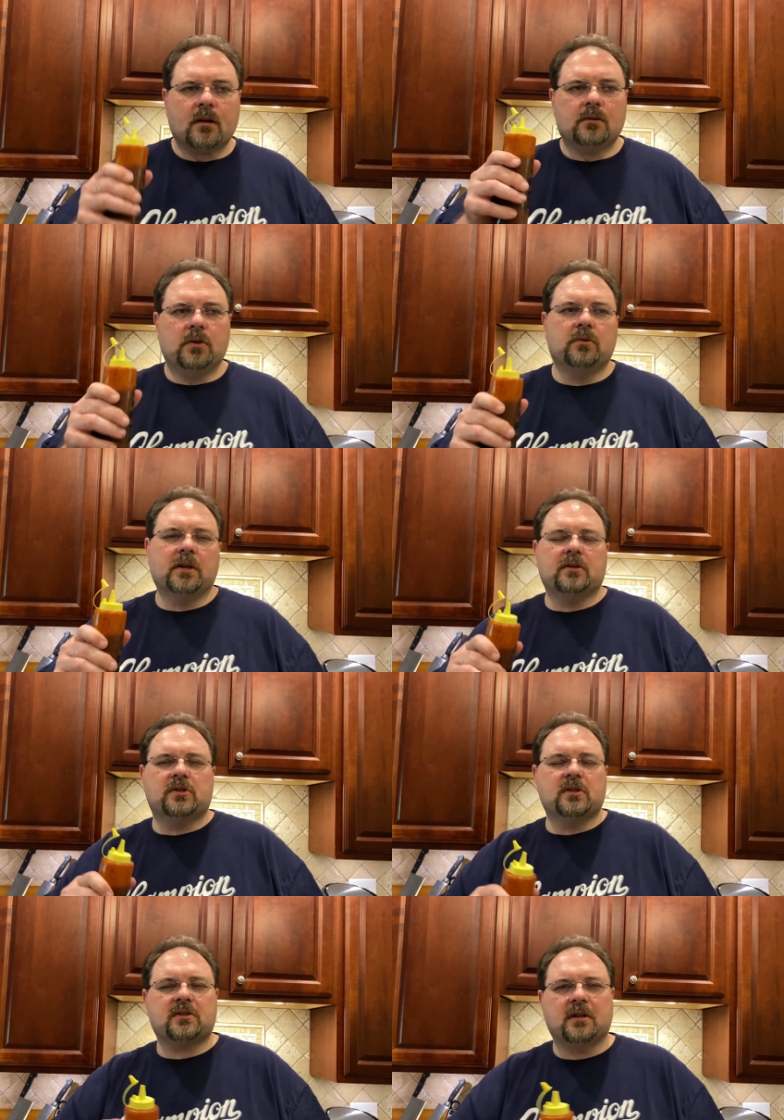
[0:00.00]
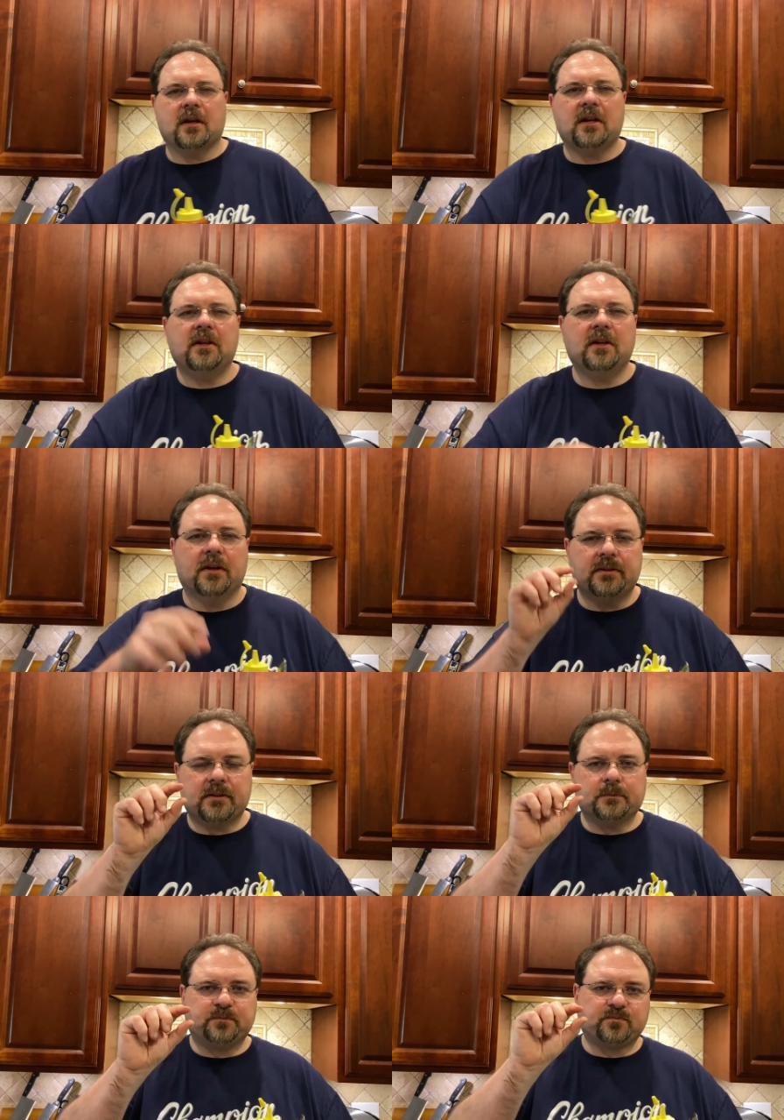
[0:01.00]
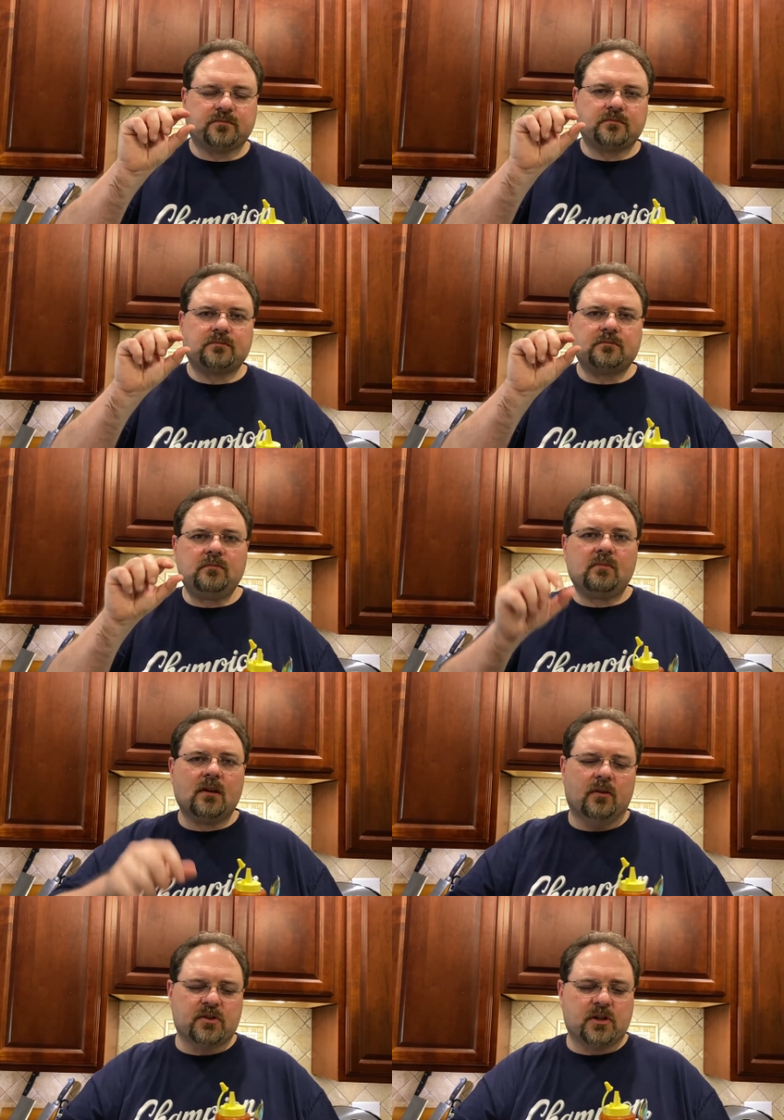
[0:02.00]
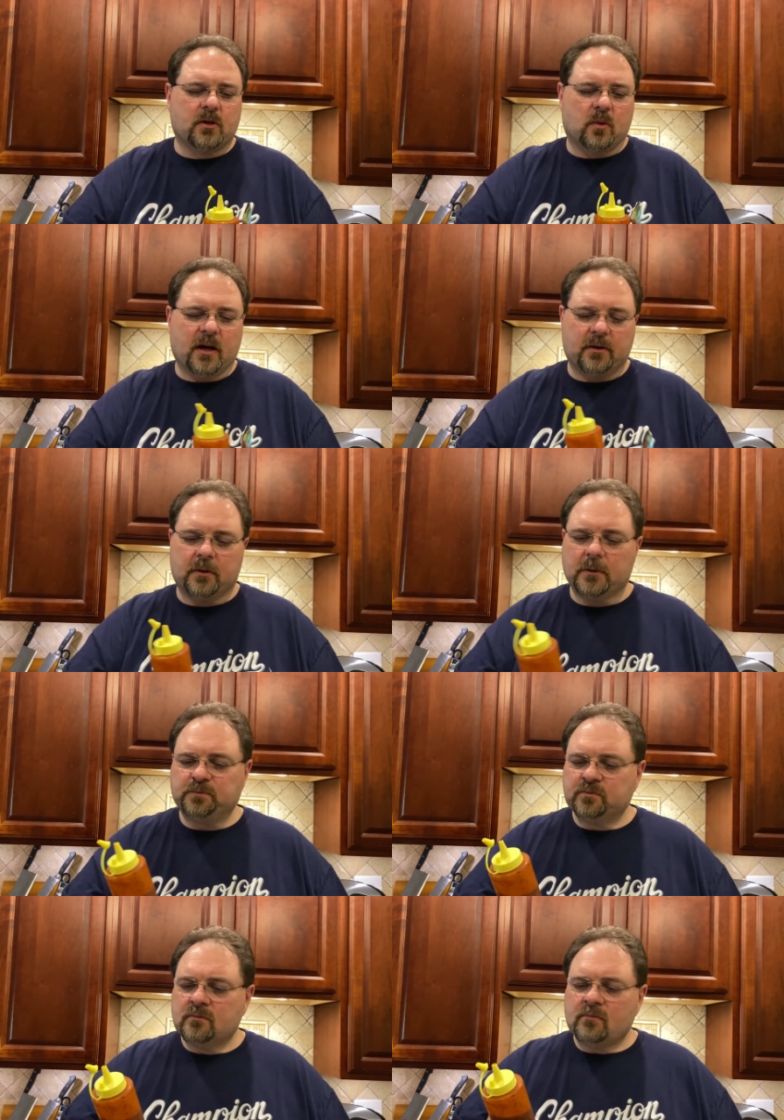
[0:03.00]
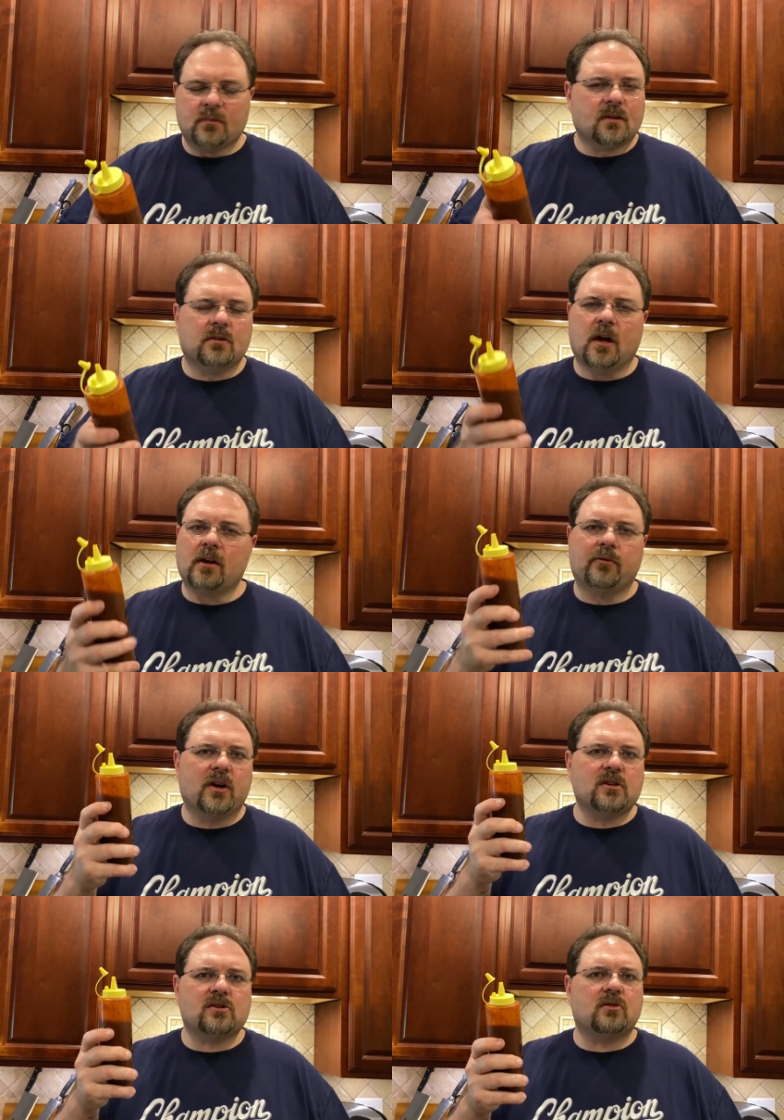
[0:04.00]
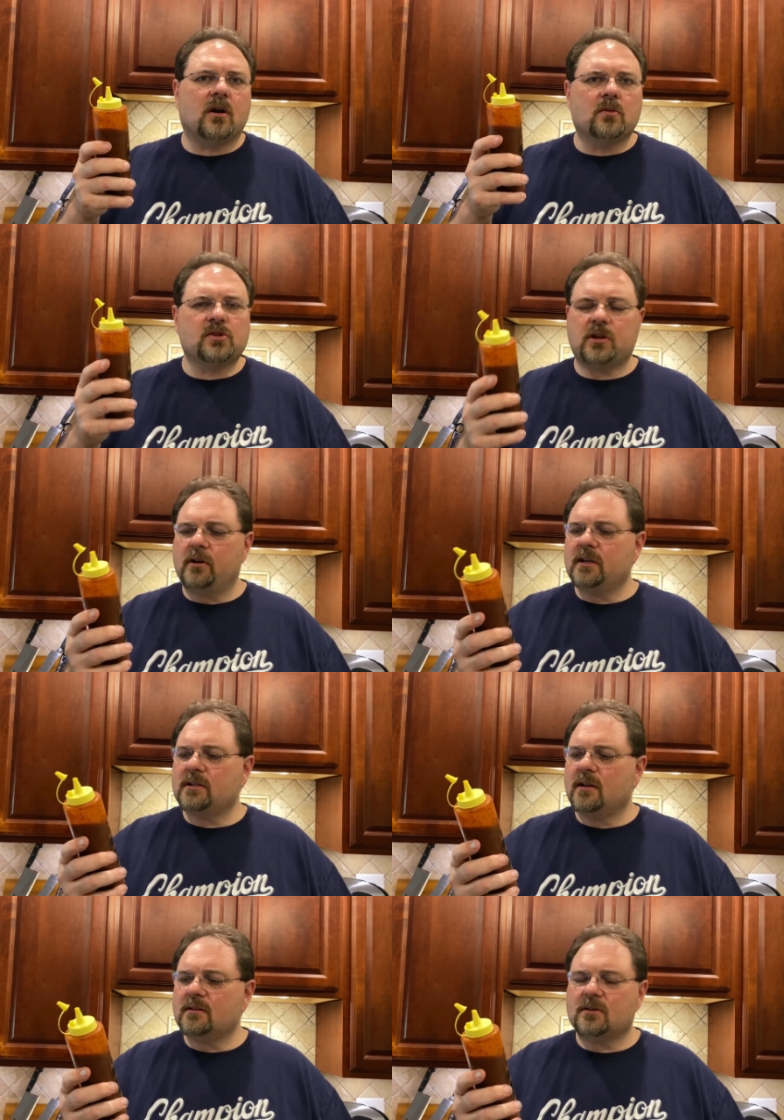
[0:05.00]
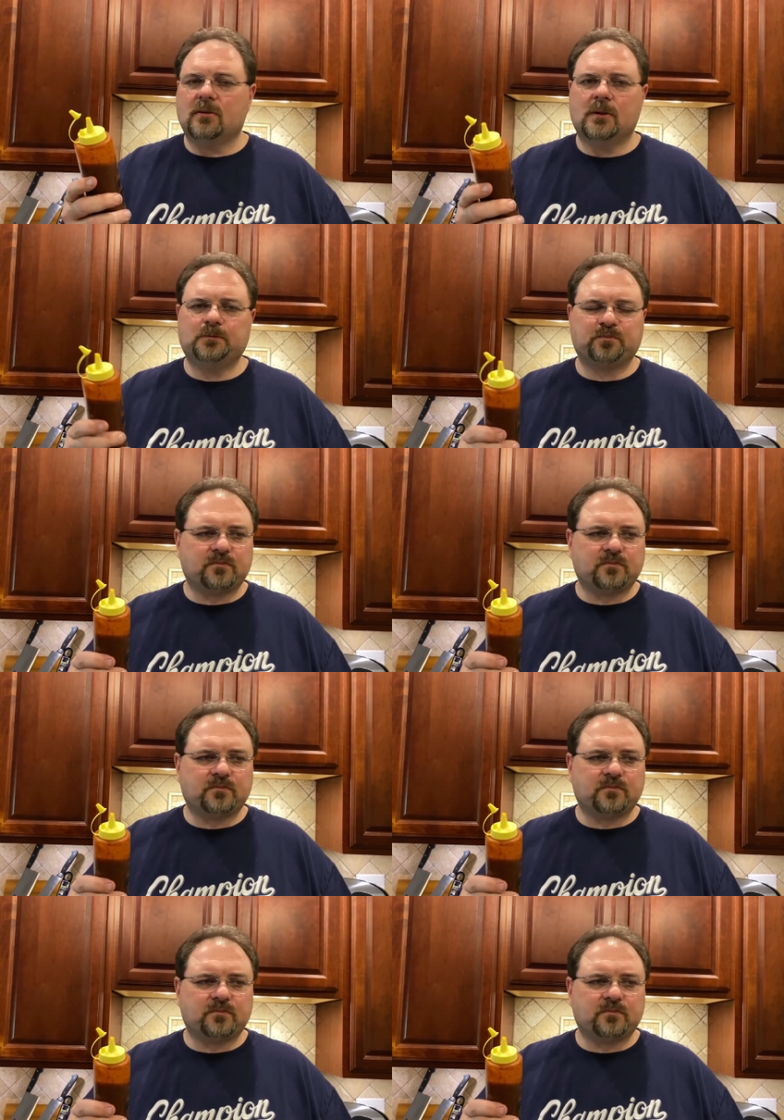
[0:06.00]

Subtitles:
You can get just a hint of the Cheerwine on it. Not a very strong cherry taste to it.